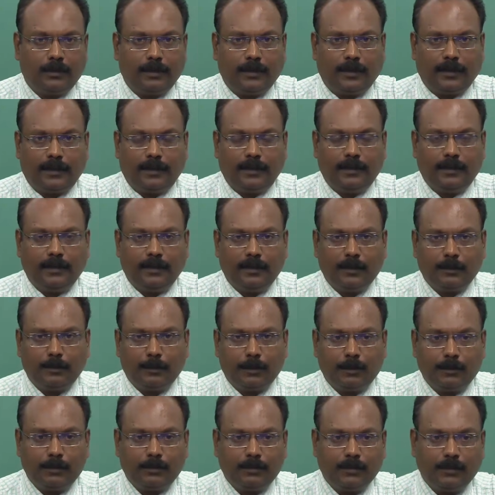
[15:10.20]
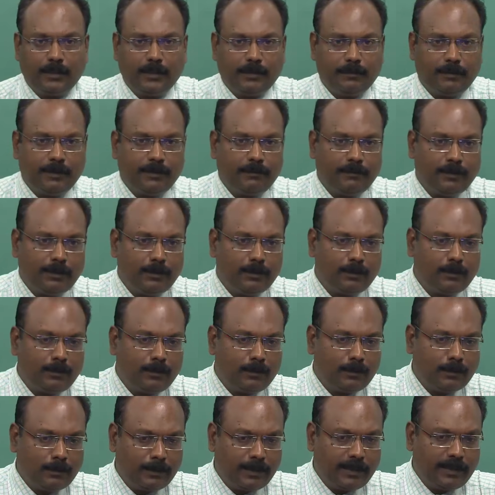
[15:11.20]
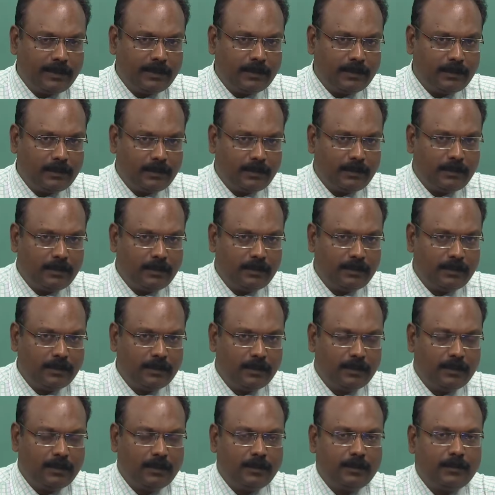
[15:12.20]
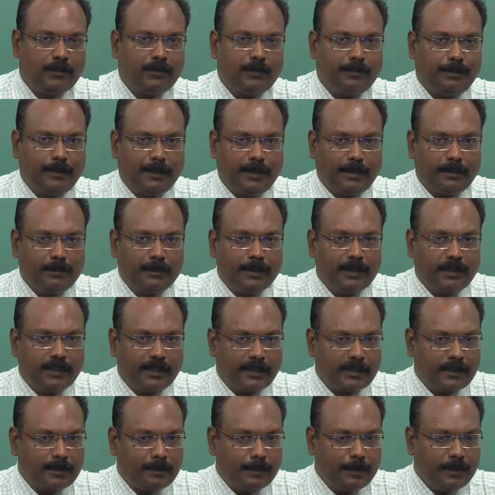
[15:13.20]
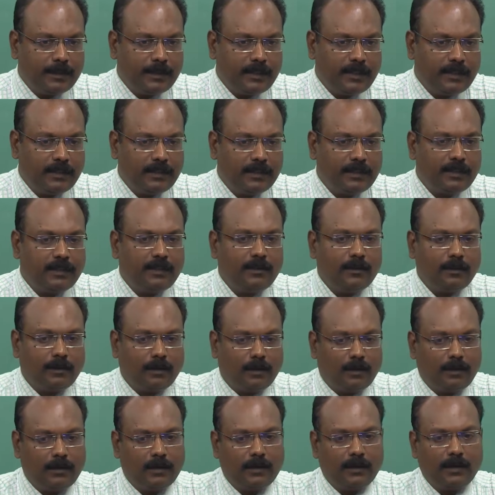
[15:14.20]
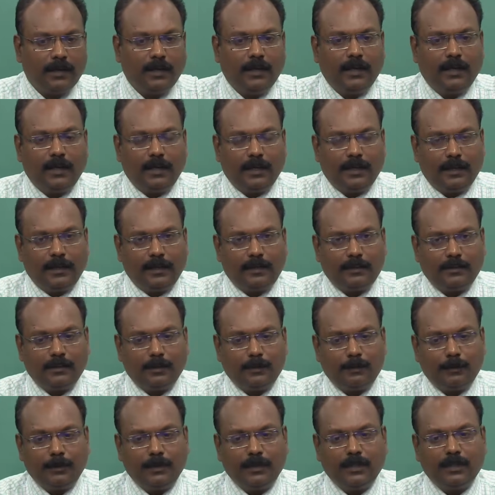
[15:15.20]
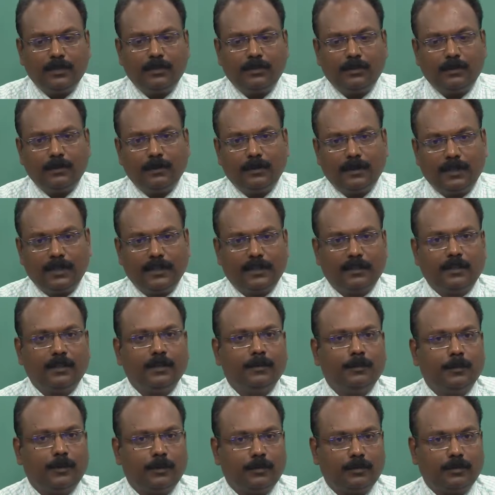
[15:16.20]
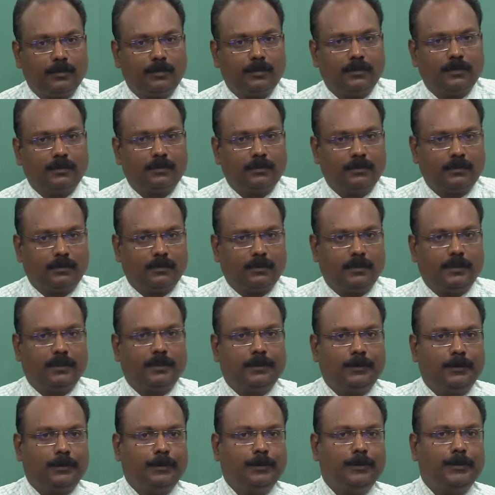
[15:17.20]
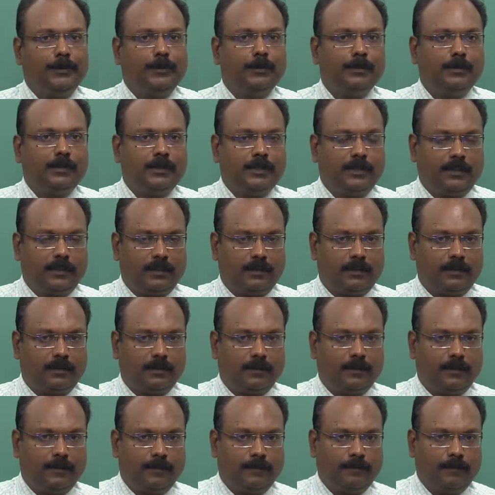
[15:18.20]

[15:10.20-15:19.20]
handle the mouse even without looking at it, so become an expert in that, or get someone else to click the mouse, okay, do not use it at all,